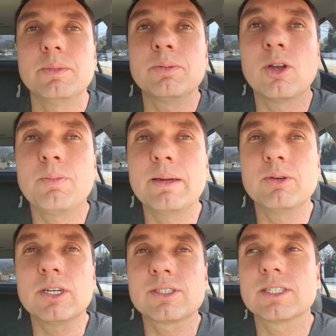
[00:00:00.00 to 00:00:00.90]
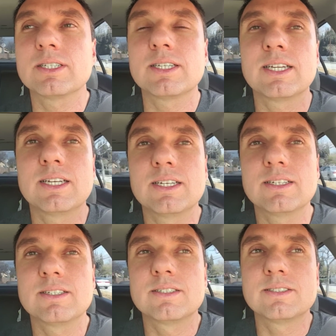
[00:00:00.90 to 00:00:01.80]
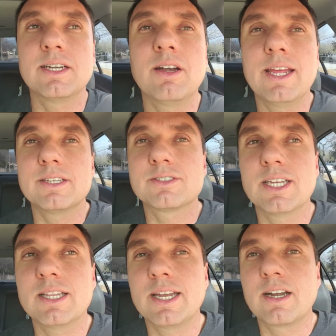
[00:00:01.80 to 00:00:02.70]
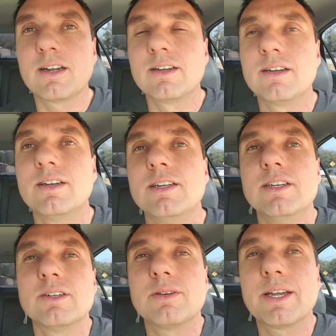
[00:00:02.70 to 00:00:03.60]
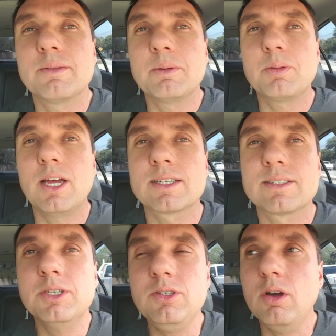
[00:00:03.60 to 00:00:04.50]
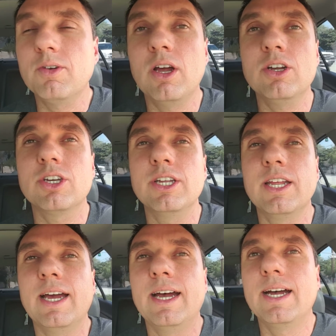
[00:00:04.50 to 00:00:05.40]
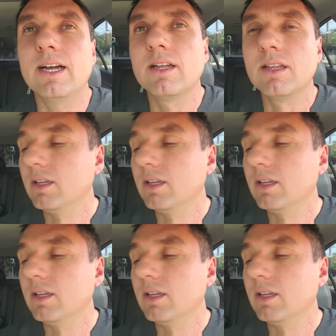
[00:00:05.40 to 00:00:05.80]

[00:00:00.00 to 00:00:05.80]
People don't buy books, and, and there it is, sitting there, ready to be plucked. This is overall good. Uh,